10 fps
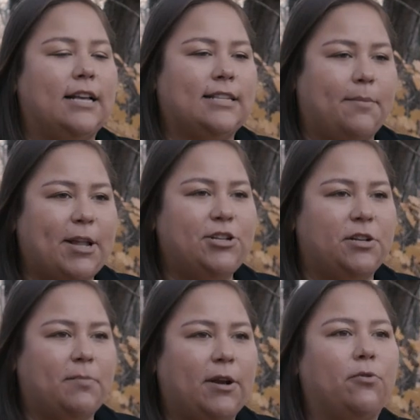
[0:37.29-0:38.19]
As I
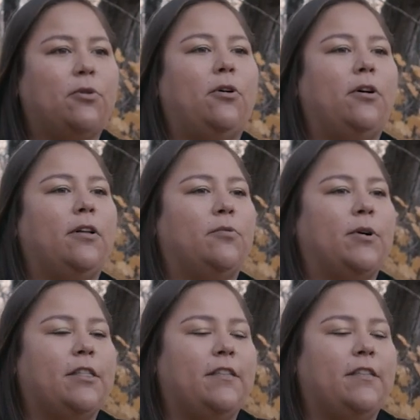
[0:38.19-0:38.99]
mentioned, my role with